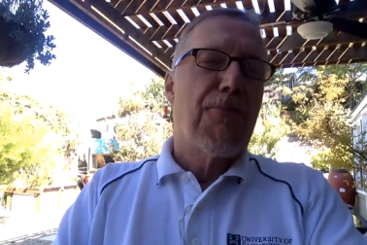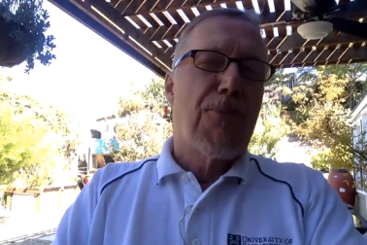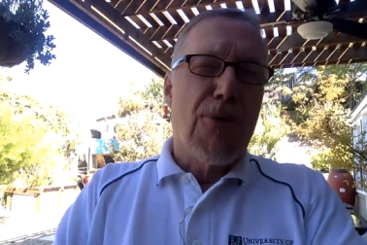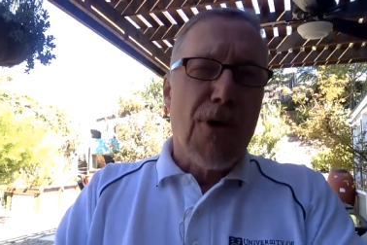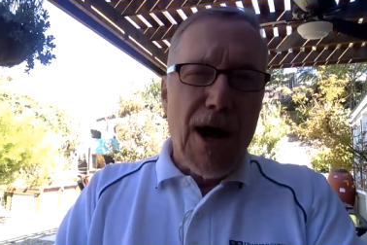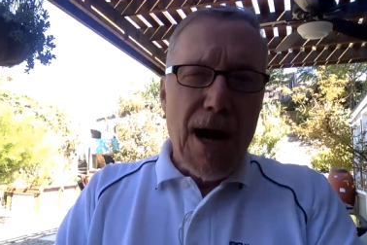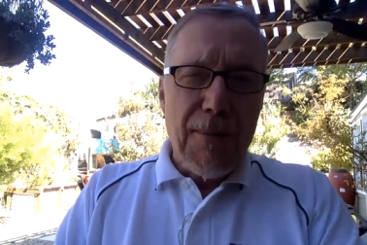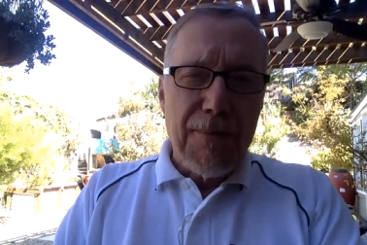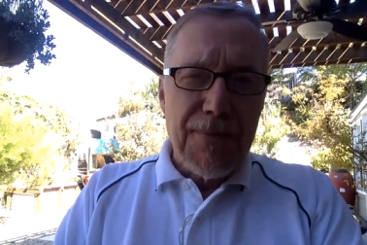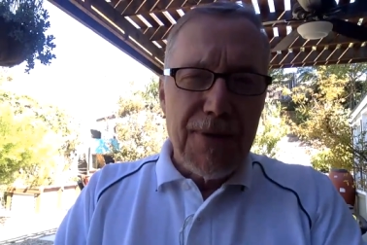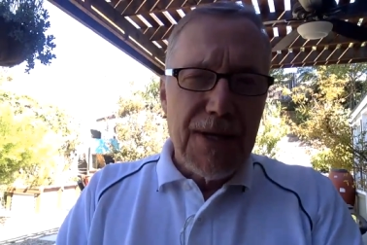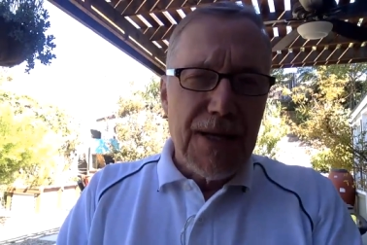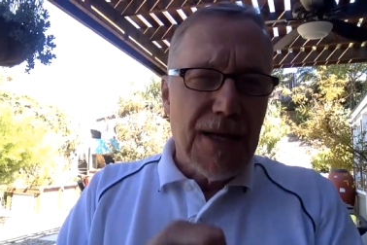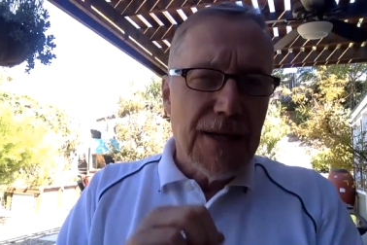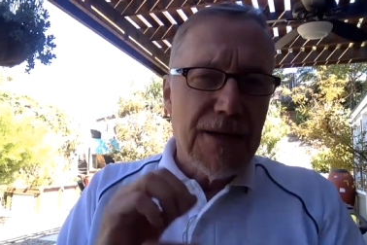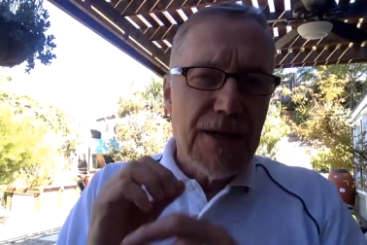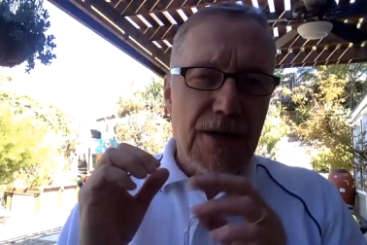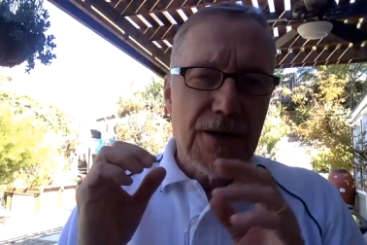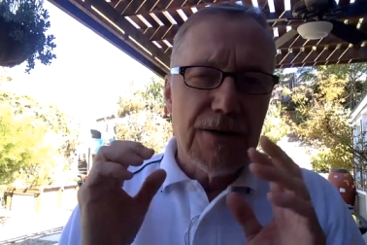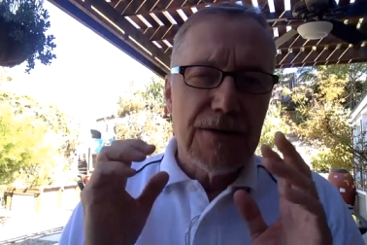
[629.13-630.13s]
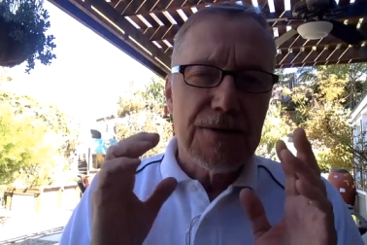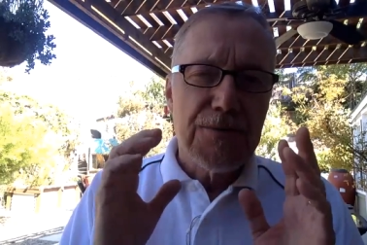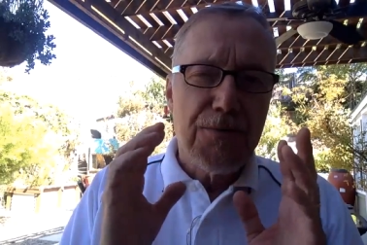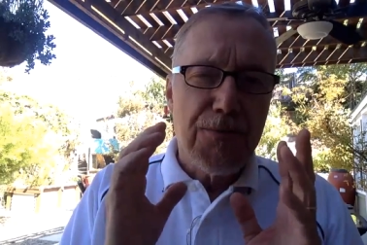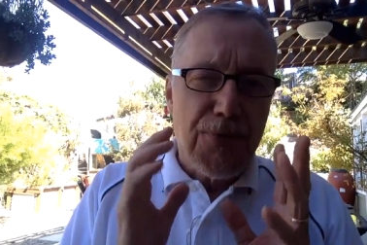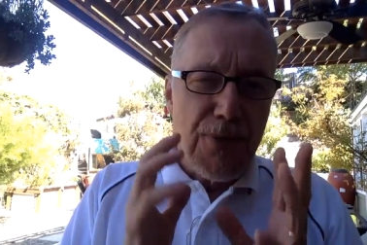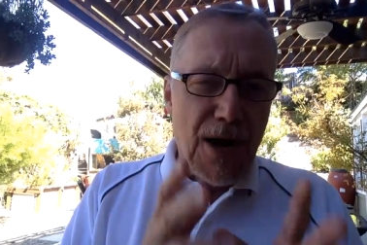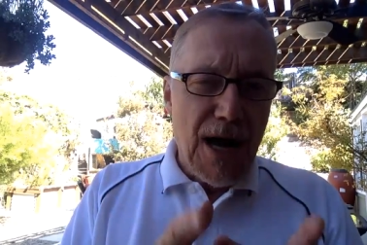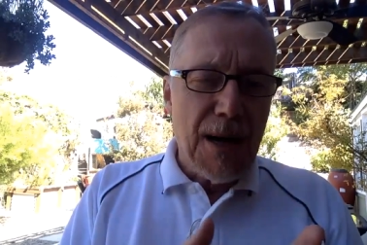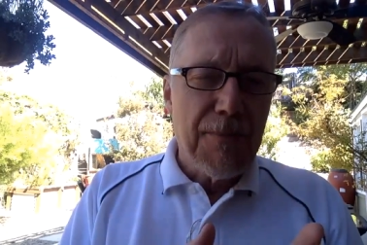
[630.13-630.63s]
Prompt, there's
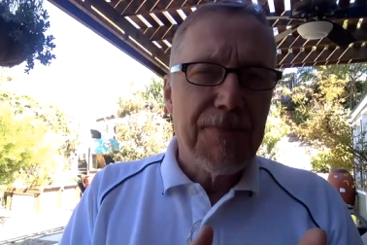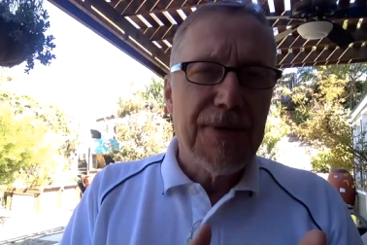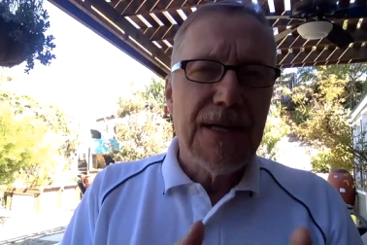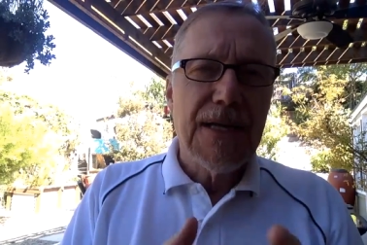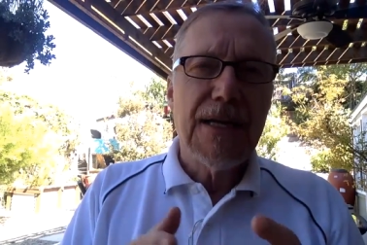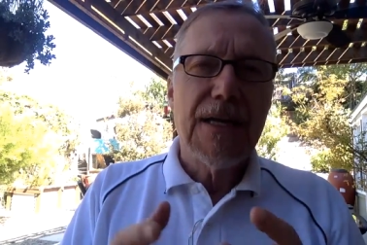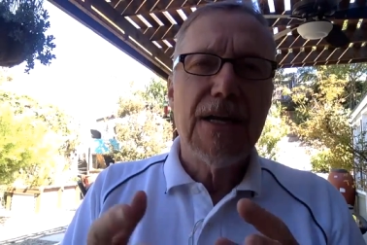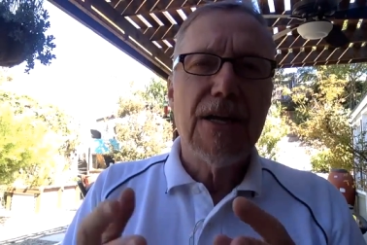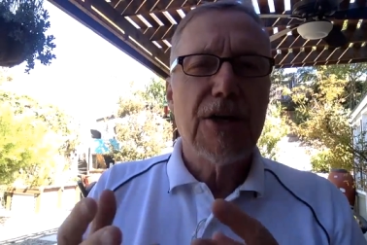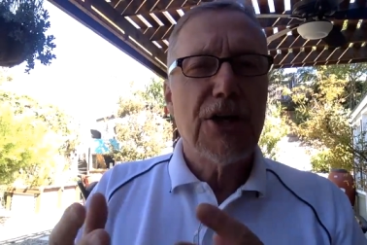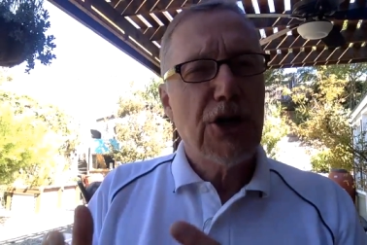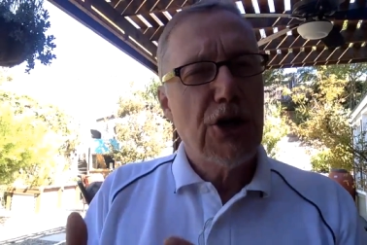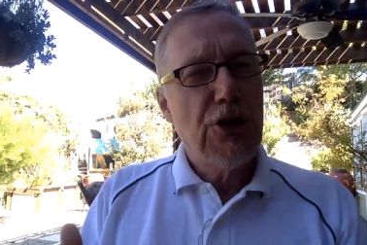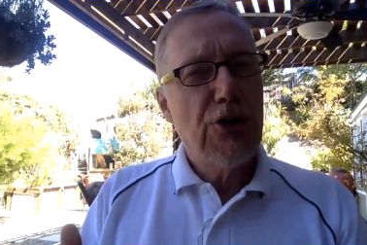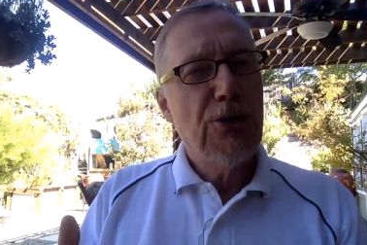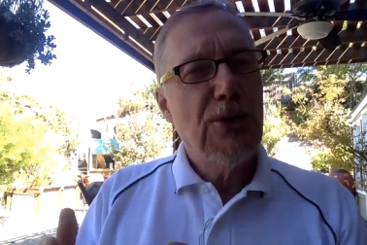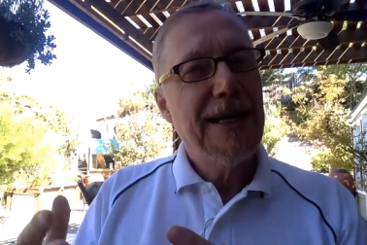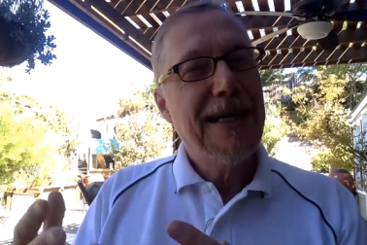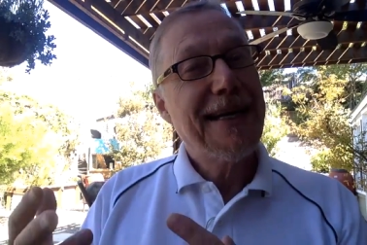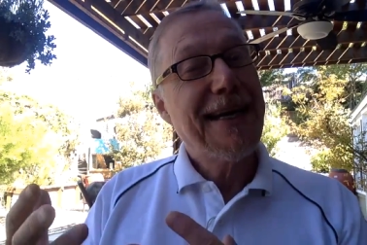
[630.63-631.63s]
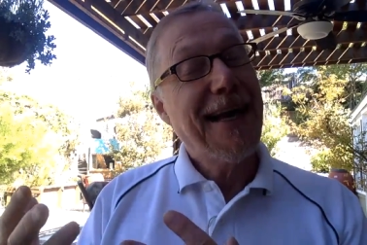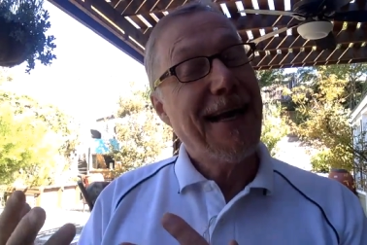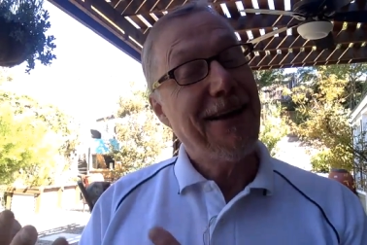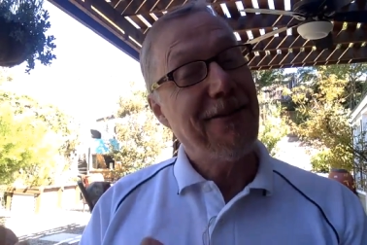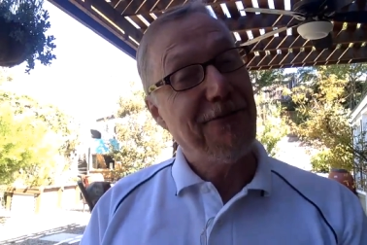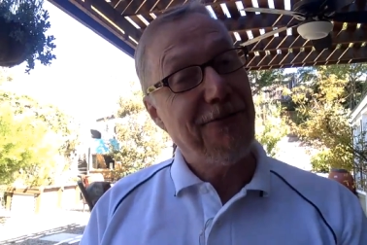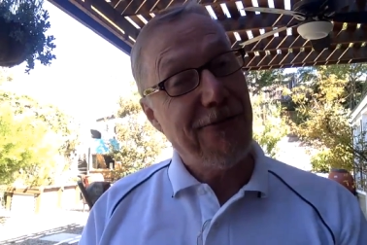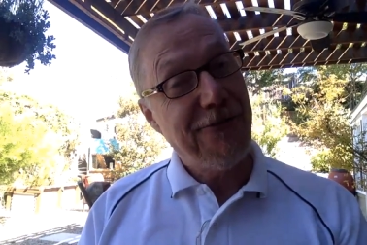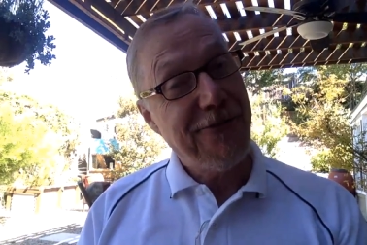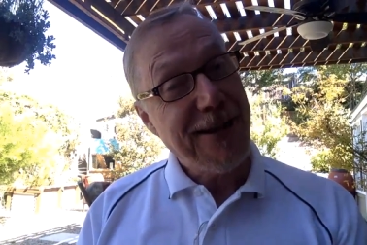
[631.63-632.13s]
prompting, cueing,
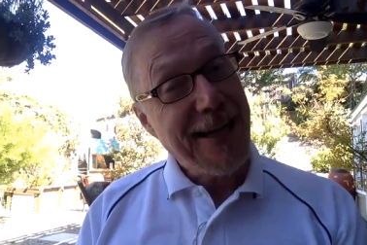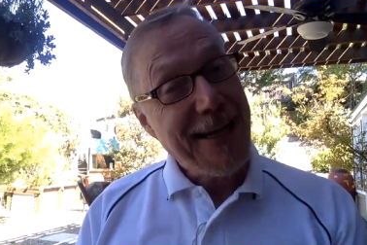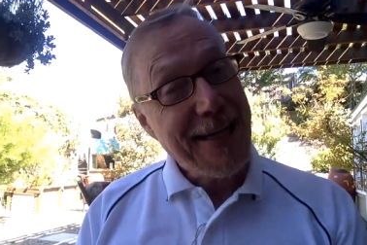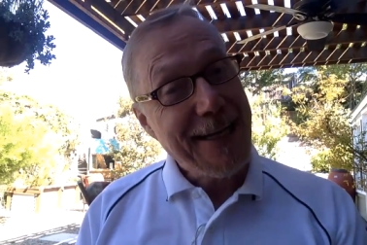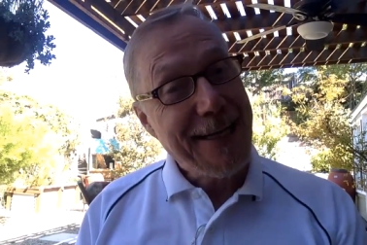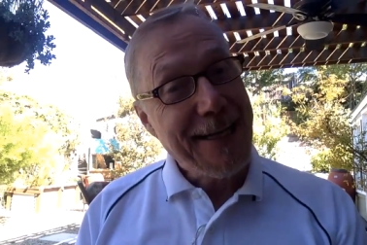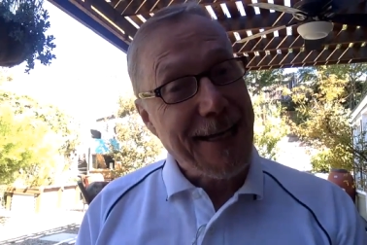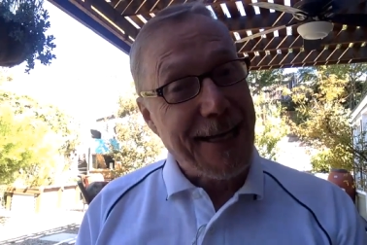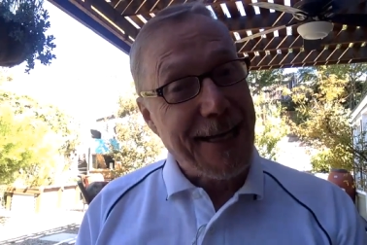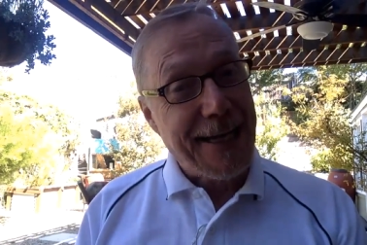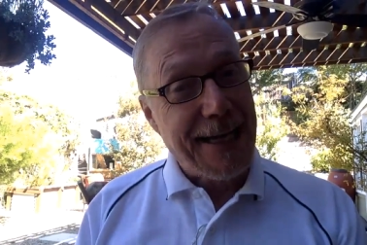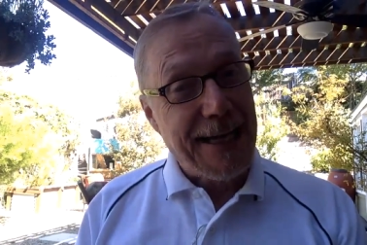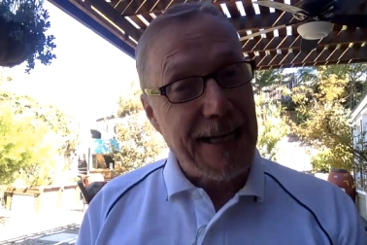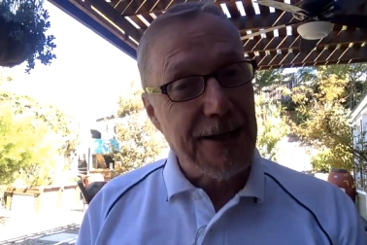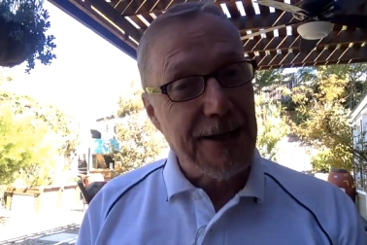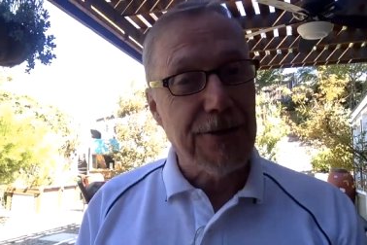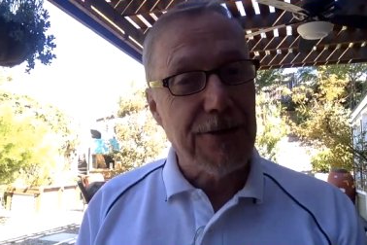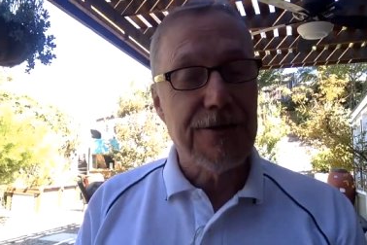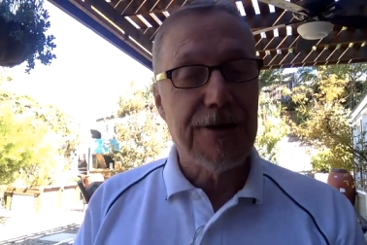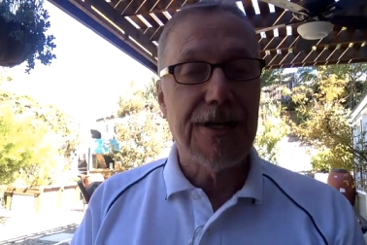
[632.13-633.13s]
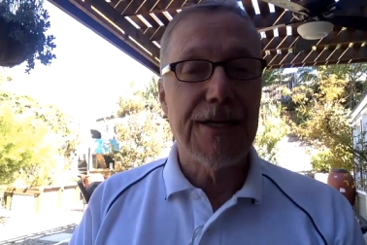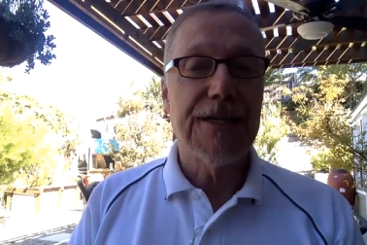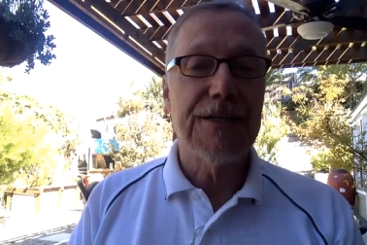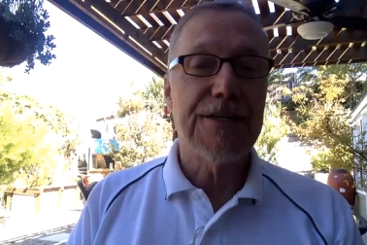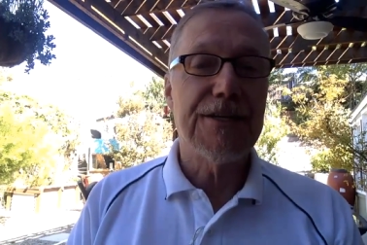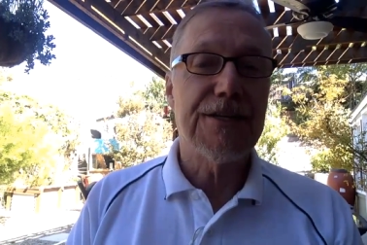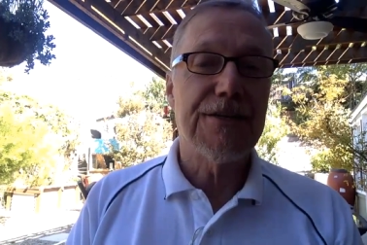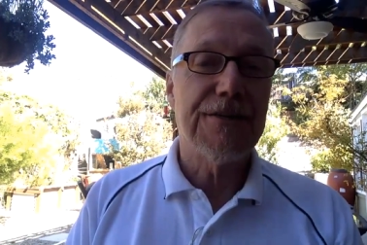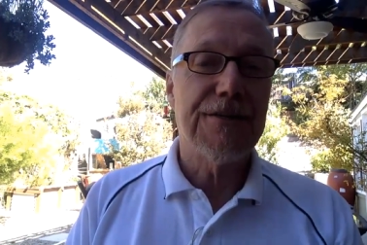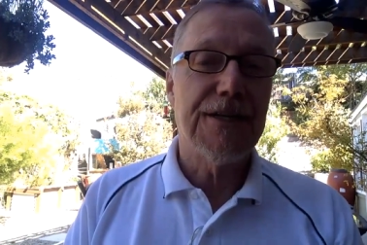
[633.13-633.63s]
and fading in,
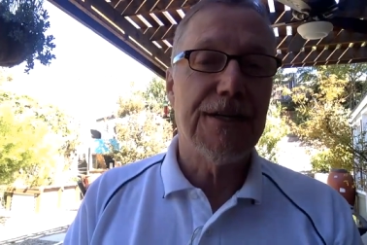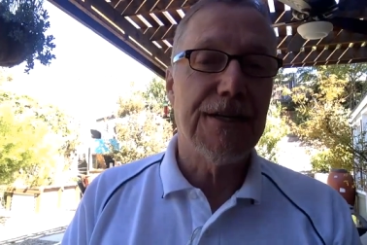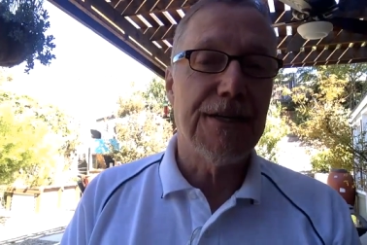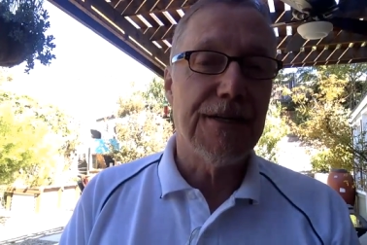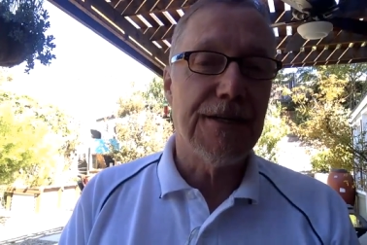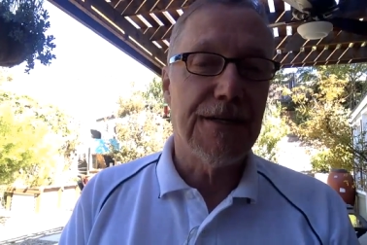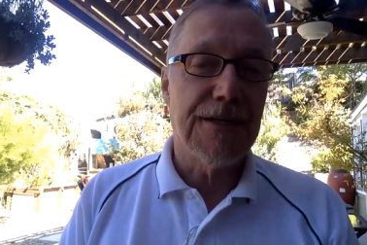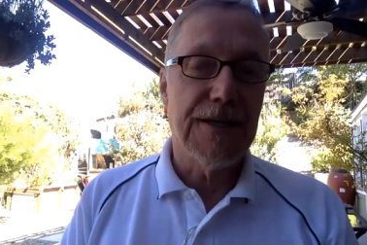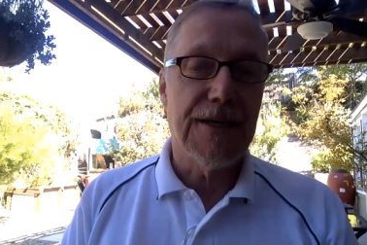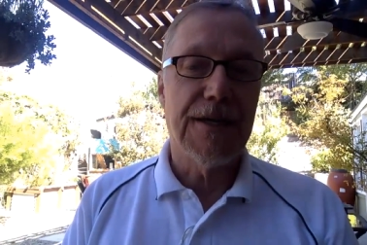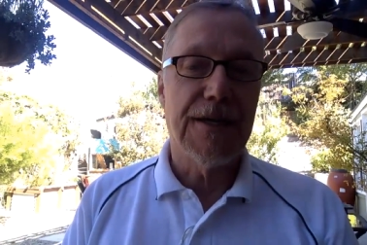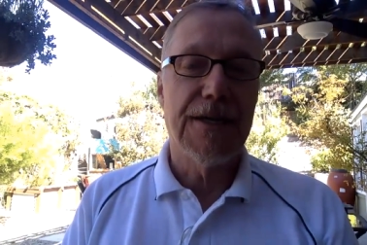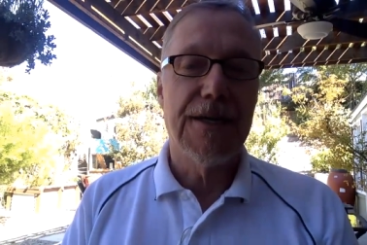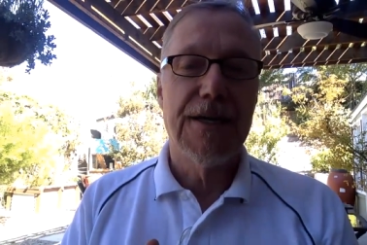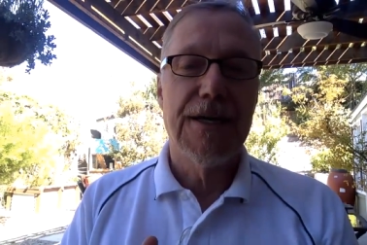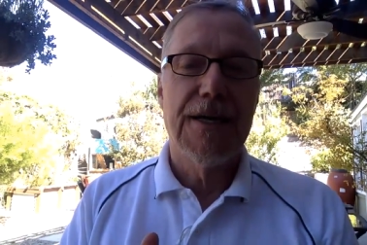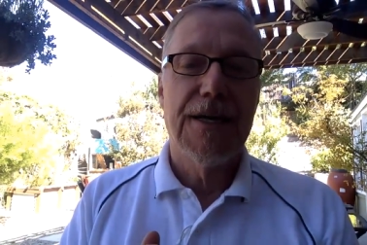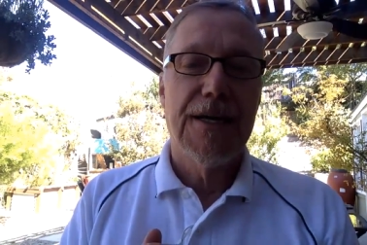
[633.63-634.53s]
in, in, uh,